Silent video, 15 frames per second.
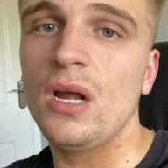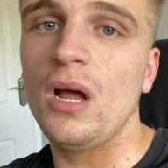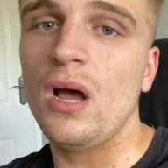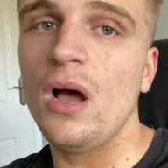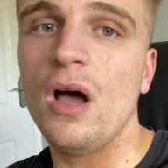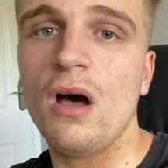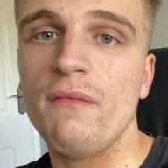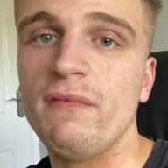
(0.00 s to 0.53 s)

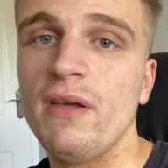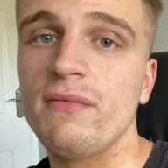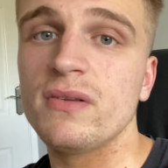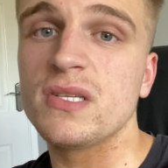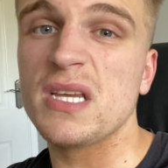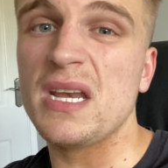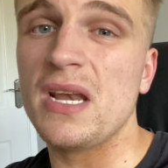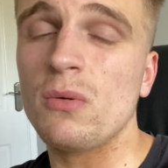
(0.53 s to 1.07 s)
I've never
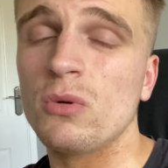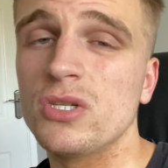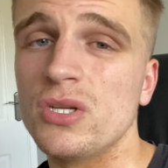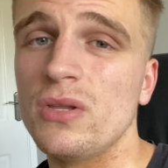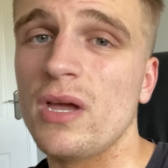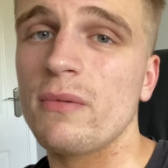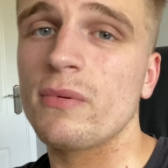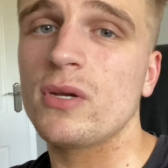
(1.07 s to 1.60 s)
seen anyone do
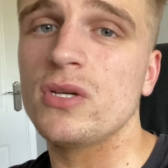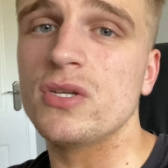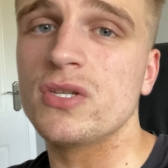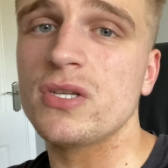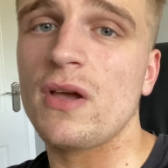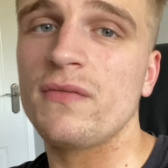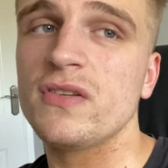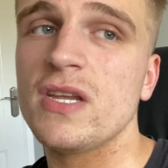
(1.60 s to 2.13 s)
that, because
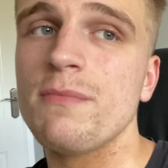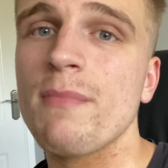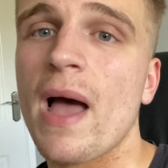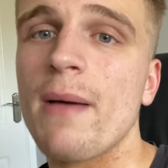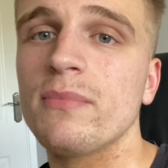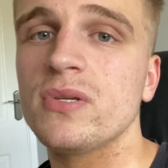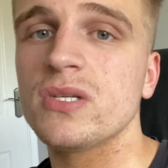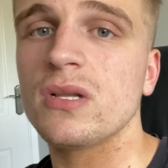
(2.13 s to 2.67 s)
I've seen
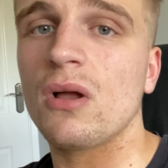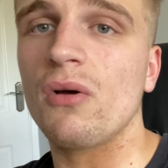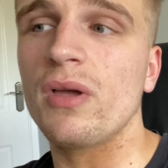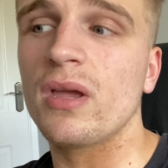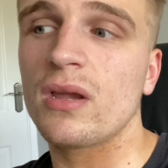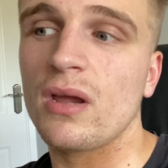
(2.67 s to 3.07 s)
maps like